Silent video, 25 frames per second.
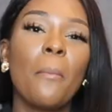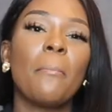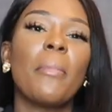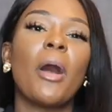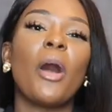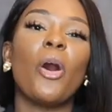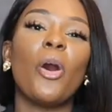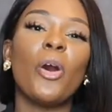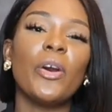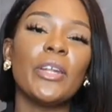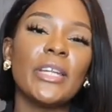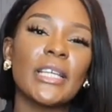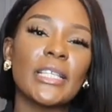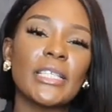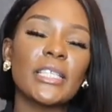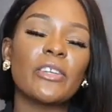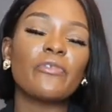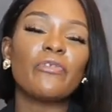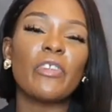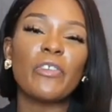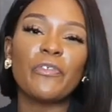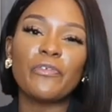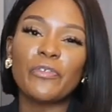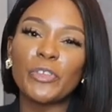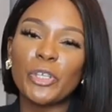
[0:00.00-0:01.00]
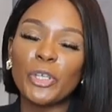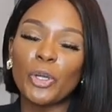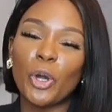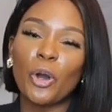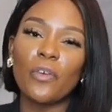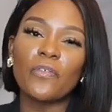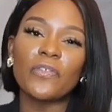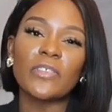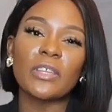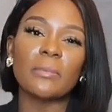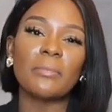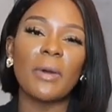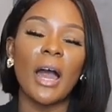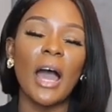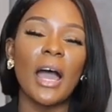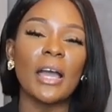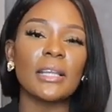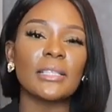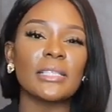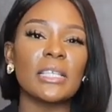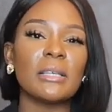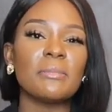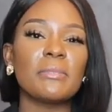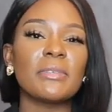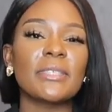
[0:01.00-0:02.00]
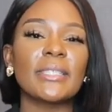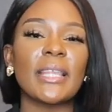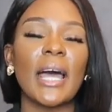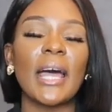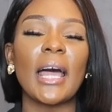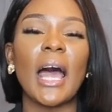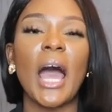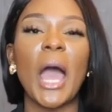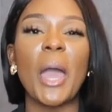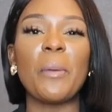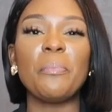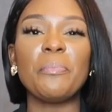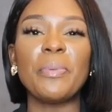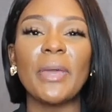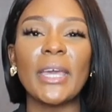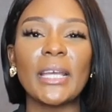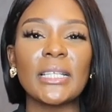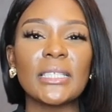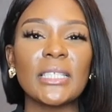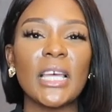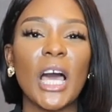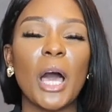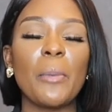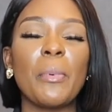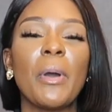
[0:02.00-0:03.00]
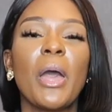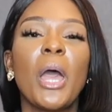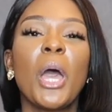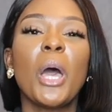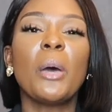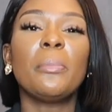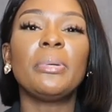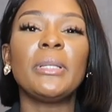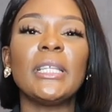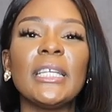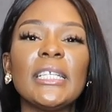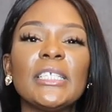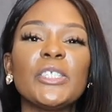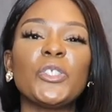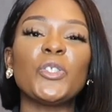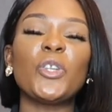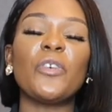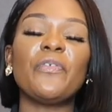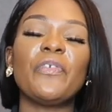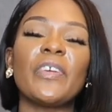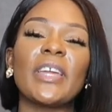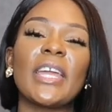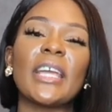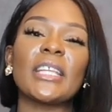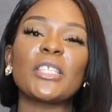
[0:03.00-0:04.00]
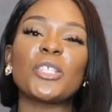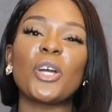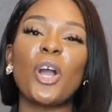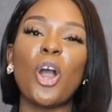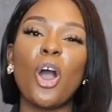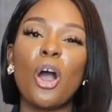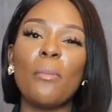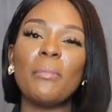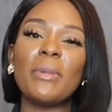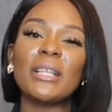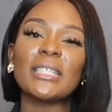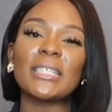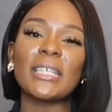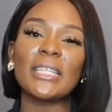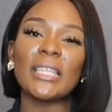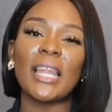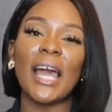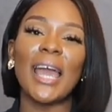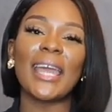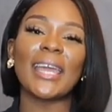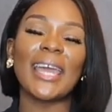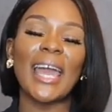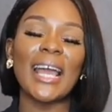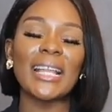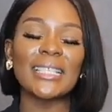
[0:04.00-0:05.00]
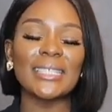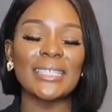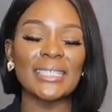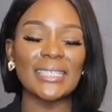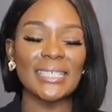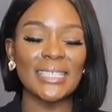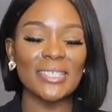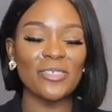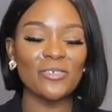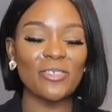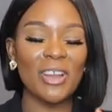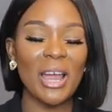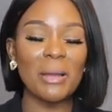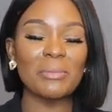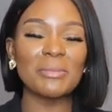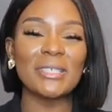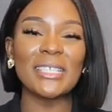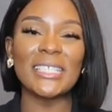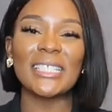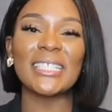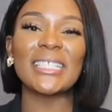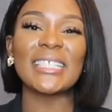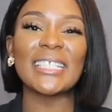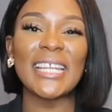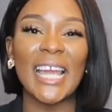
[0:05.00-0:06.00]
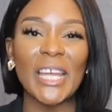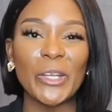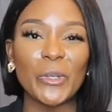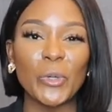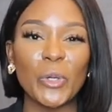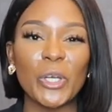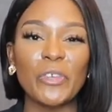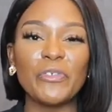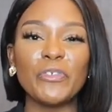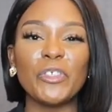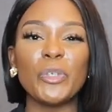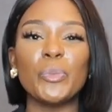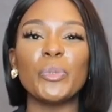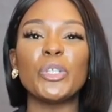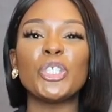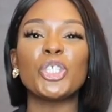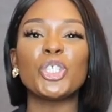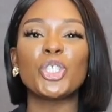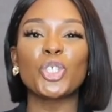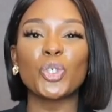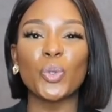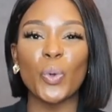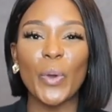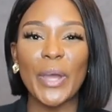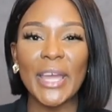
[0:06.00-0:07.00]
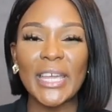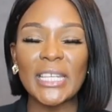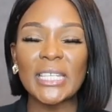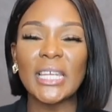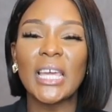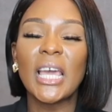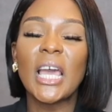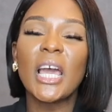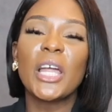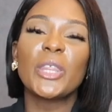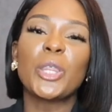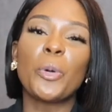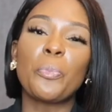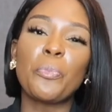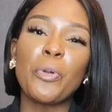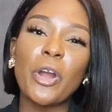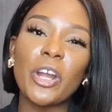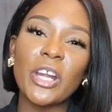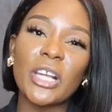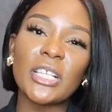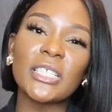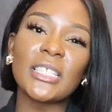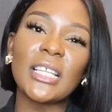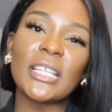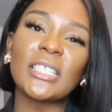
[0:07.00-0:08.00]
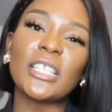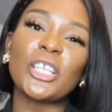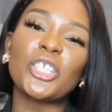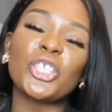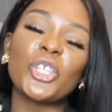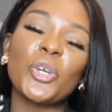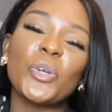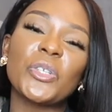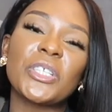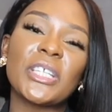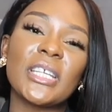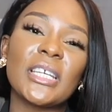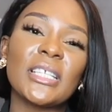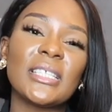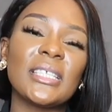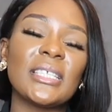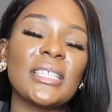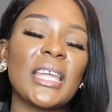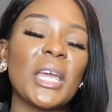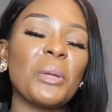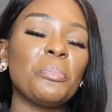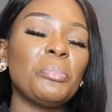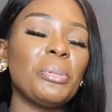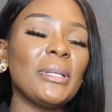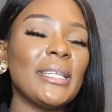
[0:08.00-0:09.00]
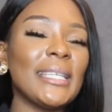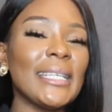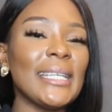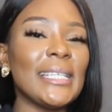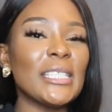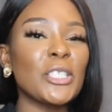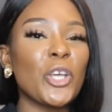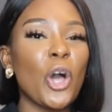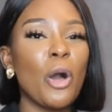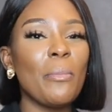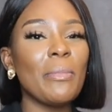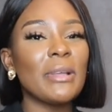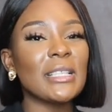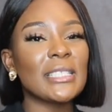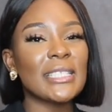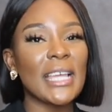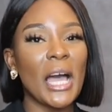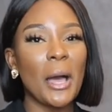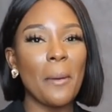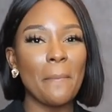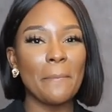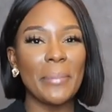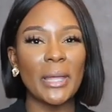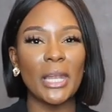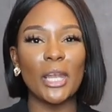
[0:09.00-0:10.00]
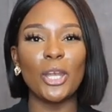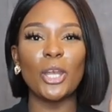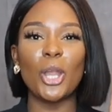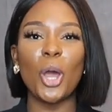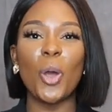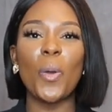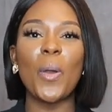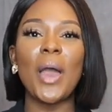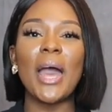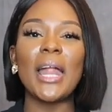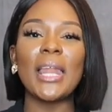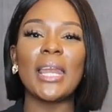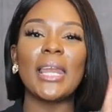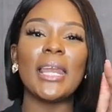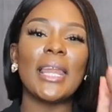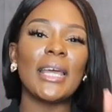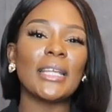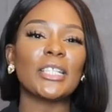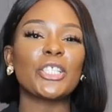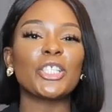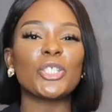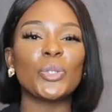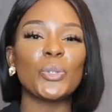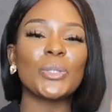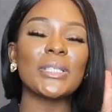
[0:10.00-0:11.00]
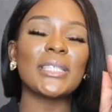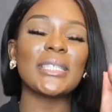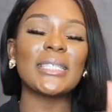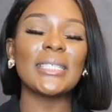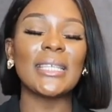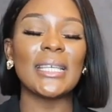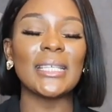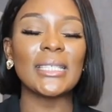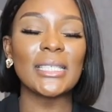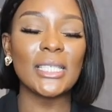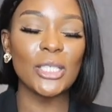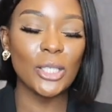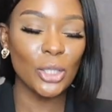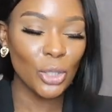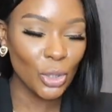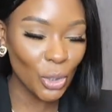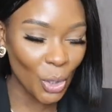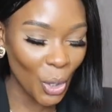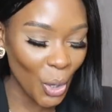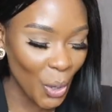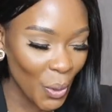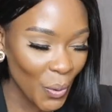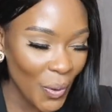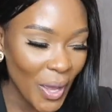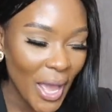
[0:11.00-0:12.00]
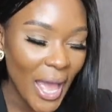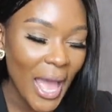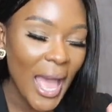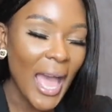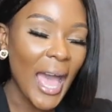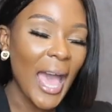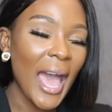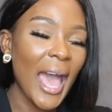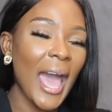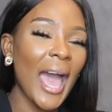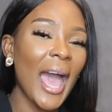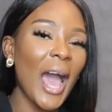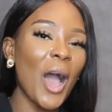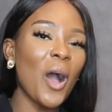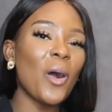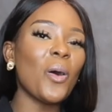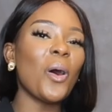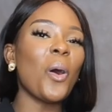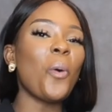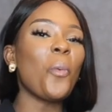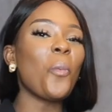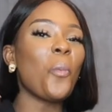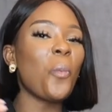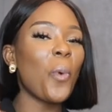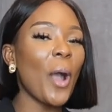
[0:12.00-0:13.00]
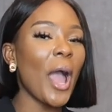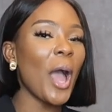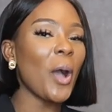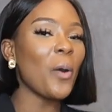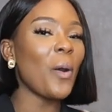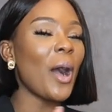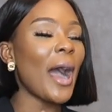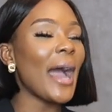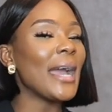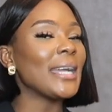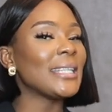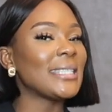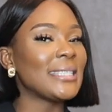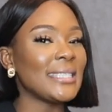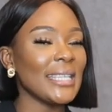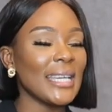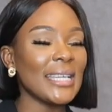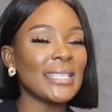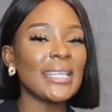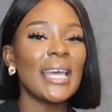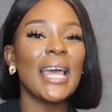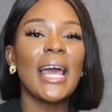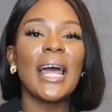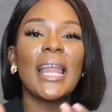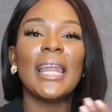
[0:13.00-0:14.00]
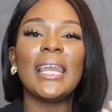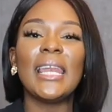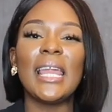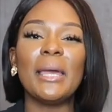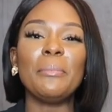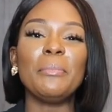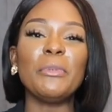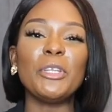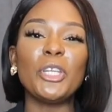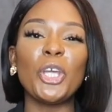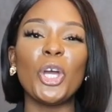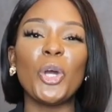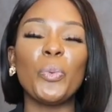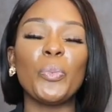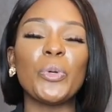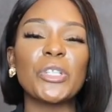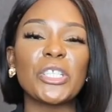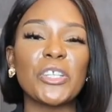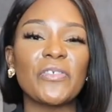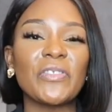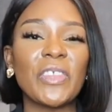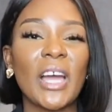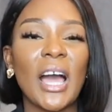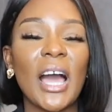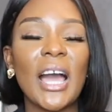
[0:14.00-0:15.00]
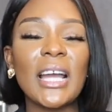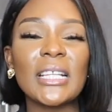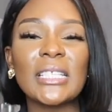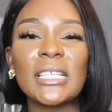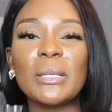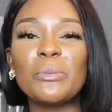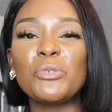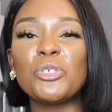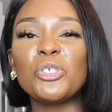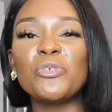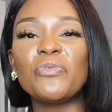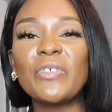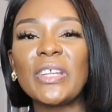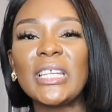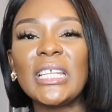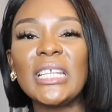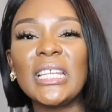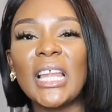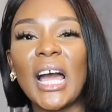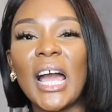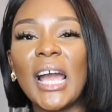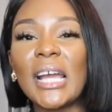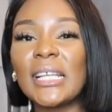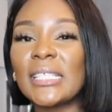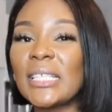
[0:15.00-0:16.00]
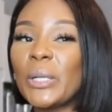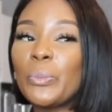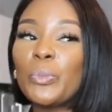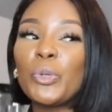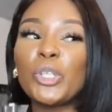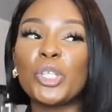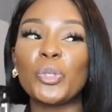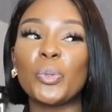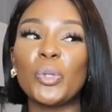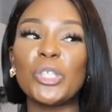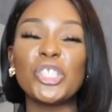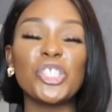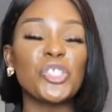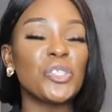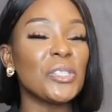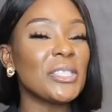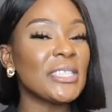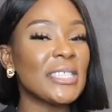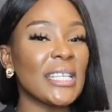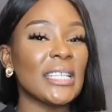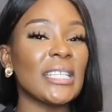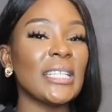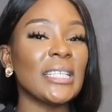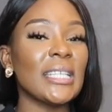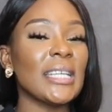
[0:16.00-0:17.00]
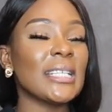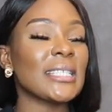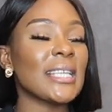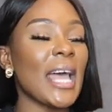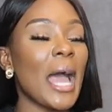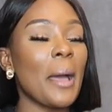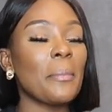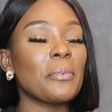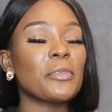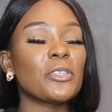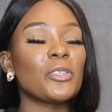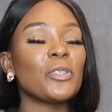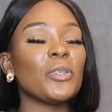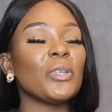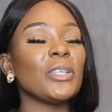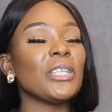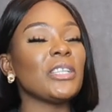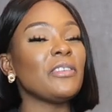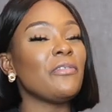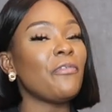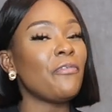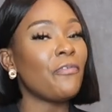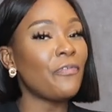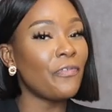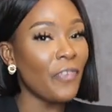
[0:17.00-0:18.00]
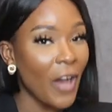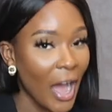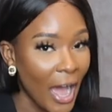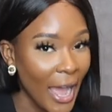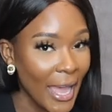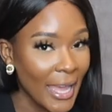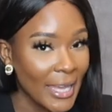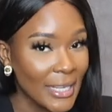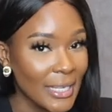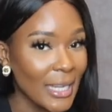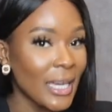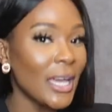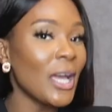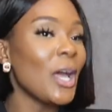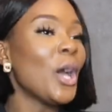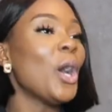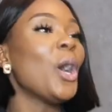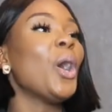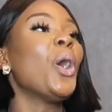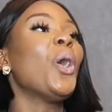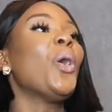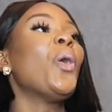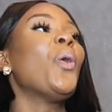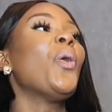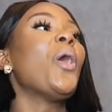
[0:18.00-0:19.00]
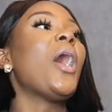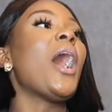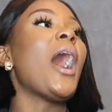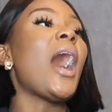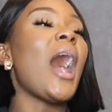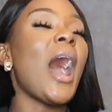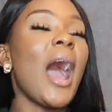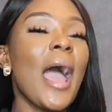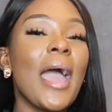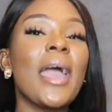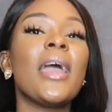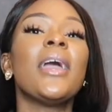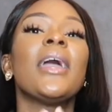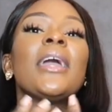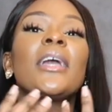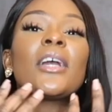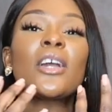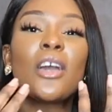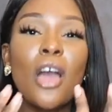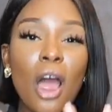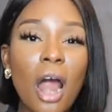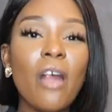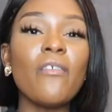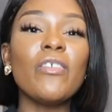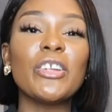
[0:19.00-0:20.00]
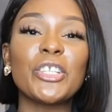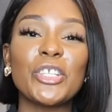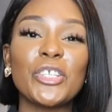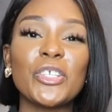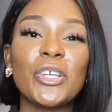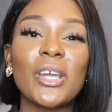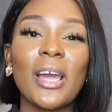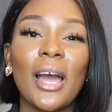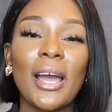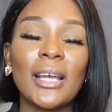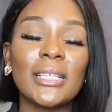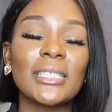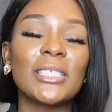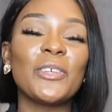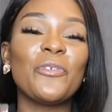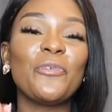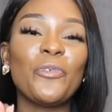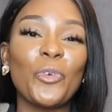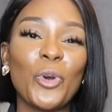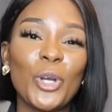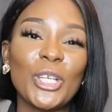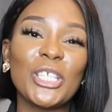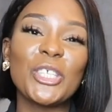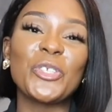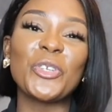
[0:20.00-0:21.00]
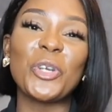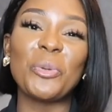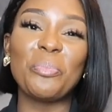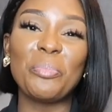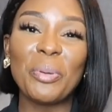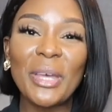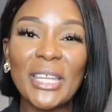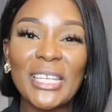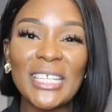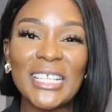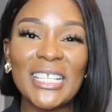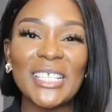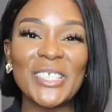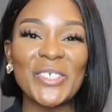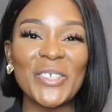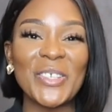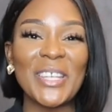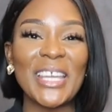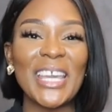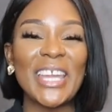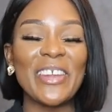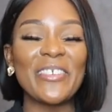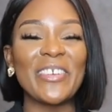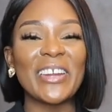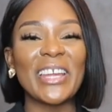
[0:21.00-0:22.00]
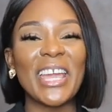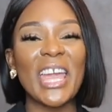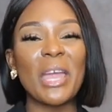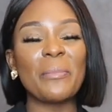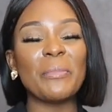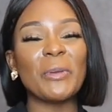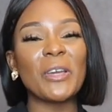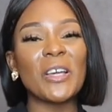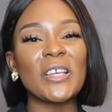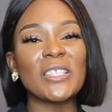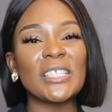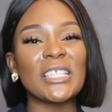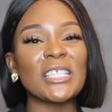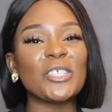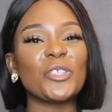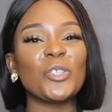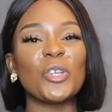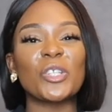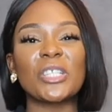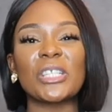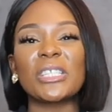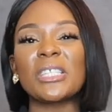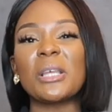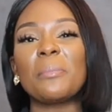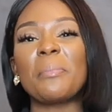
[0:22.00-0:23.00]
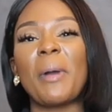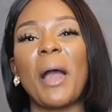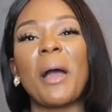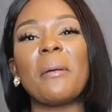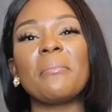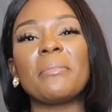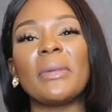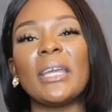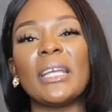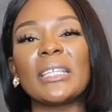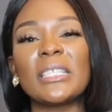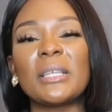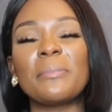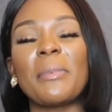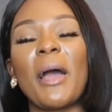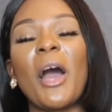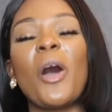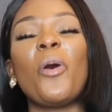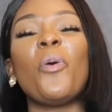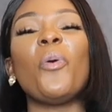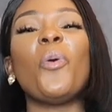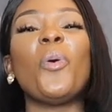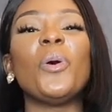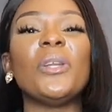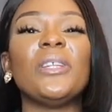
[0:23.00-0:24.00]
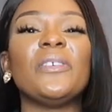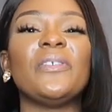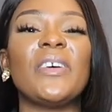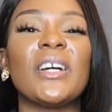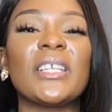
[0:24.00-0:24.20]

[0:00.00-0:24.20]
my honest review of some items that I picked up. Please do not forget to comment, to like, and to subscribe to the channel. If you enjoyed the products that I showed you here today, please comment down below and let your sis know how well I did. Let me know which of the items you really liked and which ones you didn't. It's absolutely fine. I encourage you guys to voice your opinions on here, okay? Because it's not just about me, it's about all of